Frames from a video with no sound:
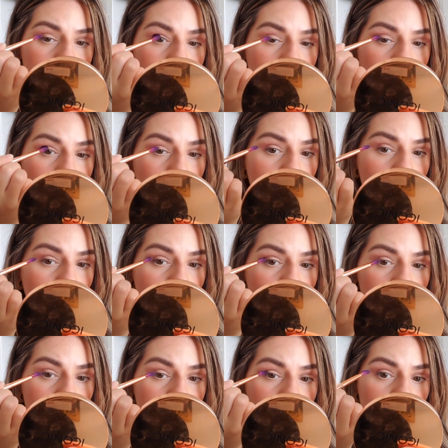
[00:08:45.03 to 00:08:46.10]
in a V
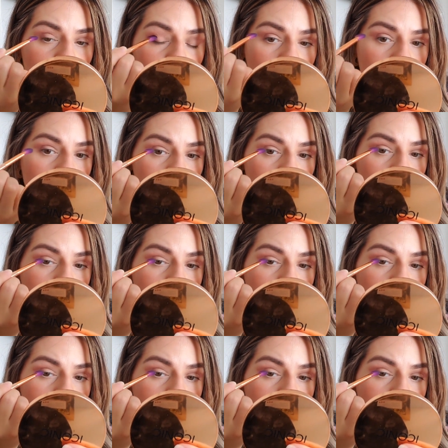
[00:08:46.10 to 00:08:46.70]
shape.